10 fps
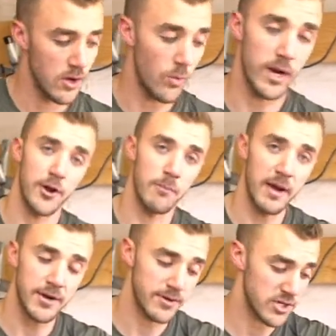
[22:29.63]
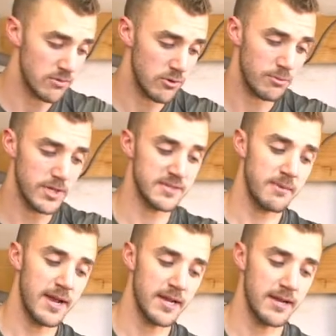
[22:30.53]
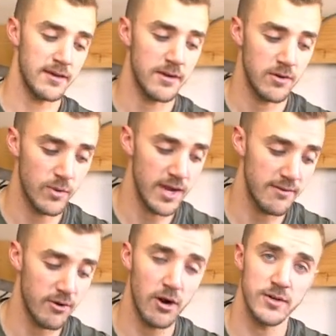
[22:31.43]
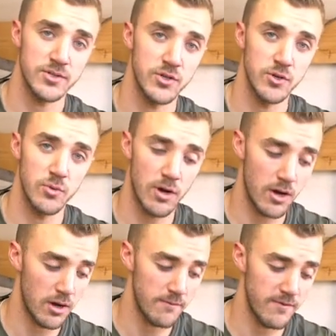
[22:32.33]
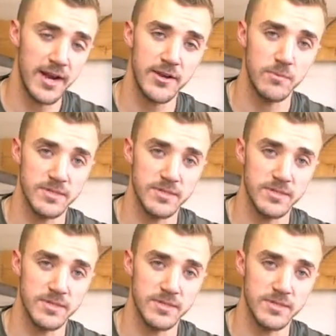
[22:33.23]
we got our battery terminal placed back in, we have our 2 vacuum